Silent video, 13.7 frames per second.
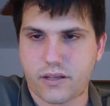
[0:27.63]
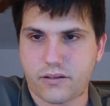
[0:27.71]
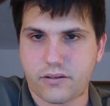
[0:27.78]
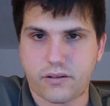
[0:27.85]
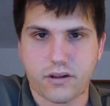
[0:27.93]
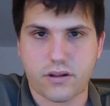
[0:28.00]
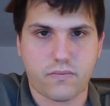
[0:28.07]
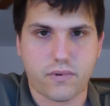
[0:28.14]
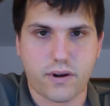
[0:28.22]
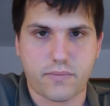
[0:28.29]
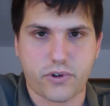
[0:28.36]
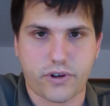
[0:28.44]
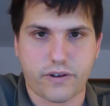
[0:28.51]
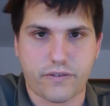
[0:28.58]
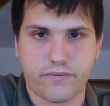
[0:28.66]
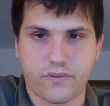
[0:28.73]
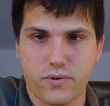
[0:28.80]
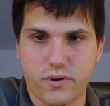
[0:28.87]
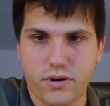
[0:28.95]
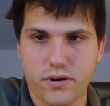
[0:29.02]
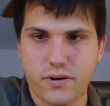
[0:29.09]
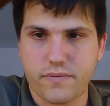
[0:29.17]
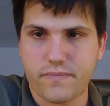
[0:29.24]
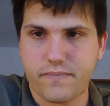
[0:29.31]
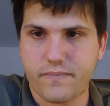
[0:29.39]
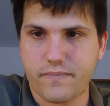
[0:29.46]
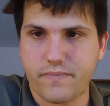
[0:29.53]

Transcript: That's not what I'm looking for.